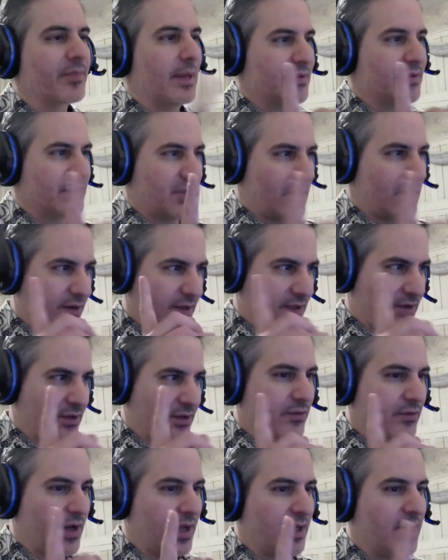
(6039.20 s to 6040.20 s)
I'm sorry.
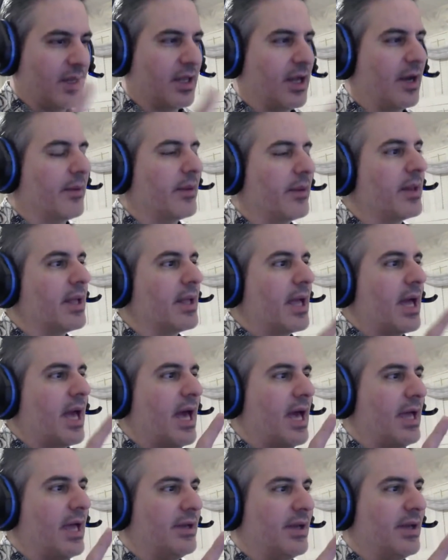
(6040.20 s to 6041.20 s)
You're right. Yeah,
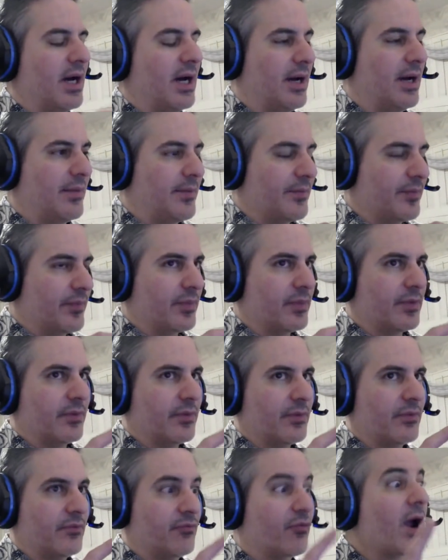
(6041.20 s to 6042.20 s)
and
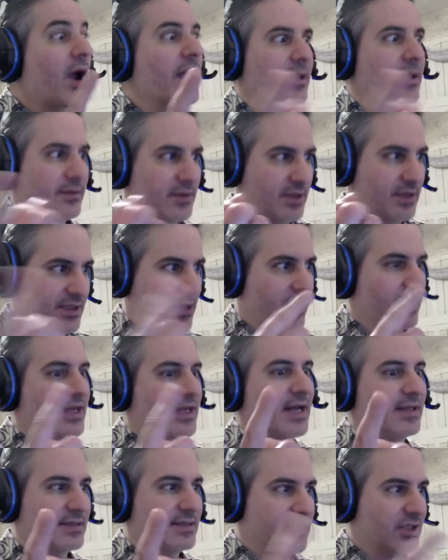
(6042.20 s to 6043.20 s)
right because they're
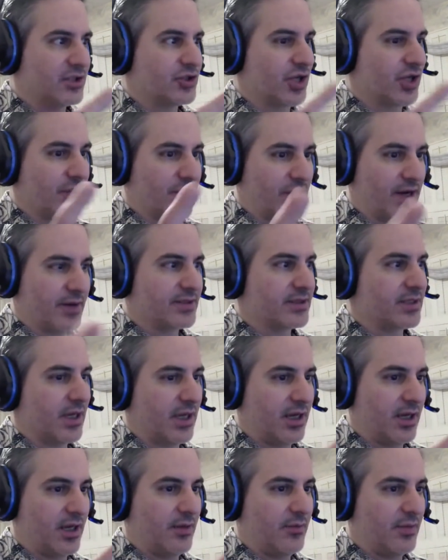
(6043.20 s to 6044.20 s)
against each other. At
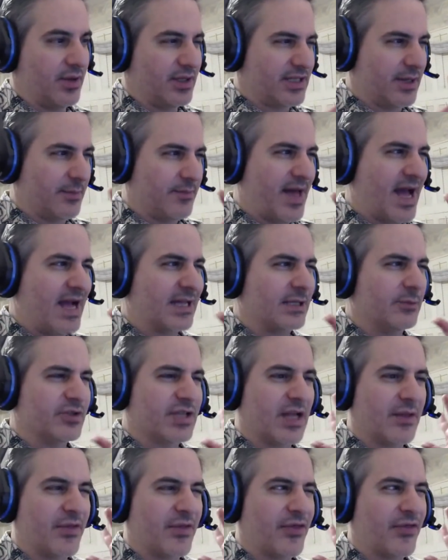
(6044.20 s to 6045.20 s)
except Magnum
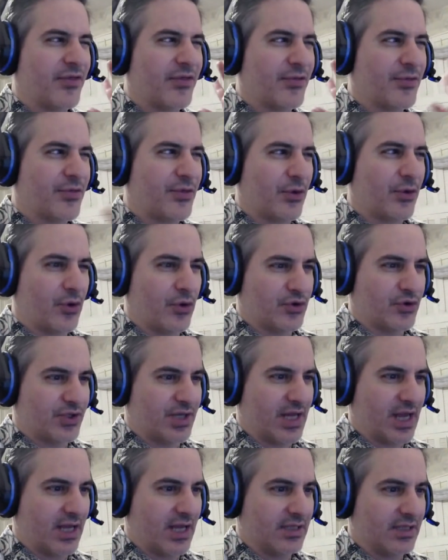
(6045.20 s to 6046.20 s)
was on
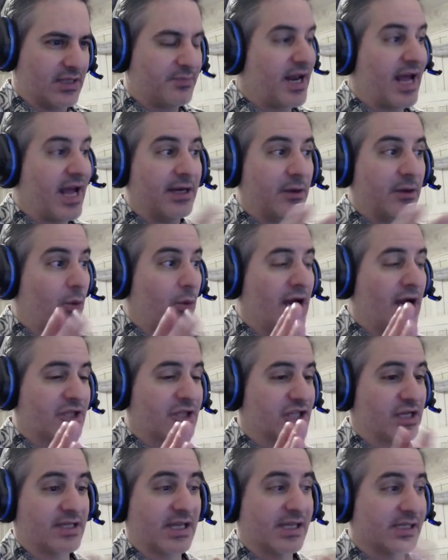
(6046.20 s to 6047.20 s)
Thursdays, but I didn't
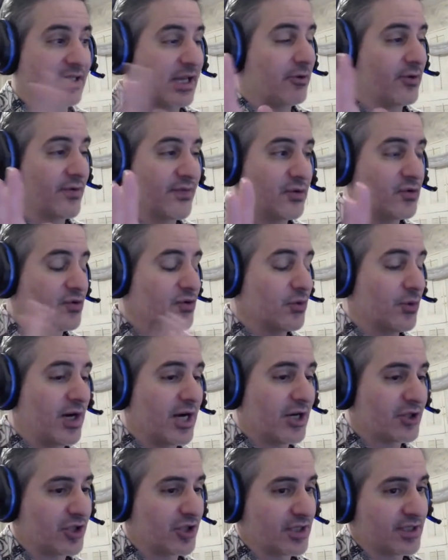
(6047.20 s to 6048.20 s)
watch it because I said I refused to
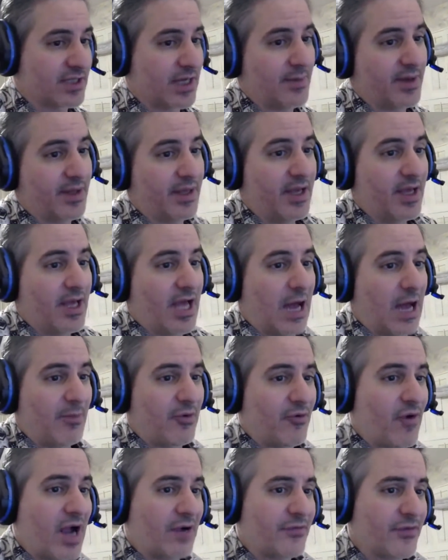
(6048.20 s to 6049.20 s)
watch it because I'm
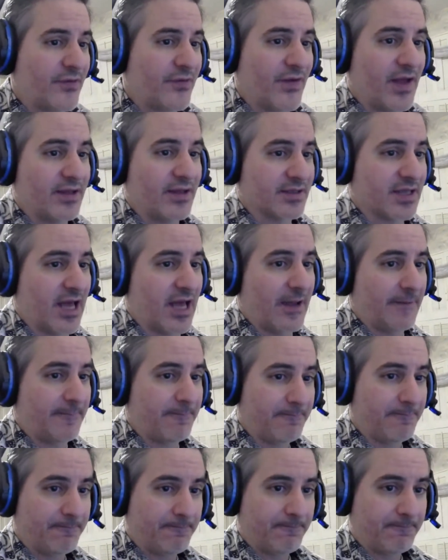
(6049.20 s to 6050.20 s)
a Rockford Files guy.
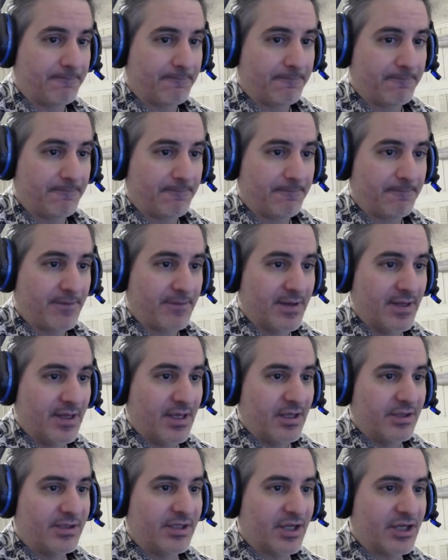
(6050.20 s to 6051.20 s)

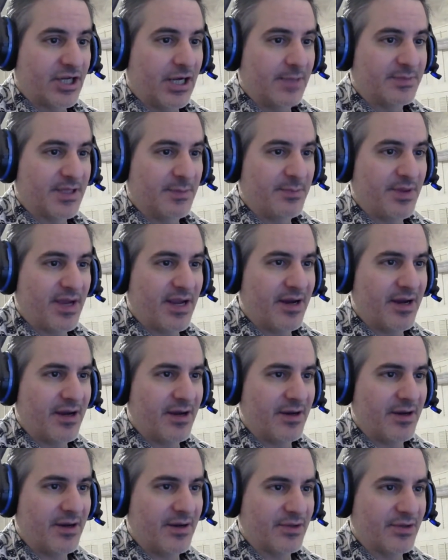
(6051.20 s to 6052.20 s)
The Cubs and
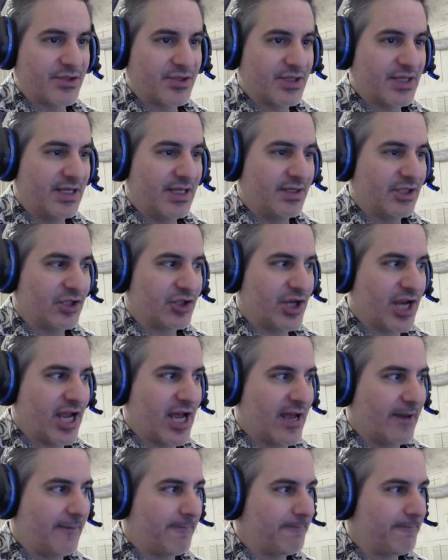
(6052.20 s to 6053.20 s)
Bears in the
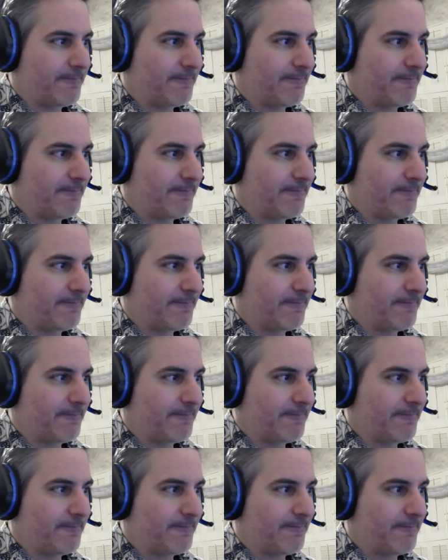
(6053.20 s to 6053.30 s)
chat.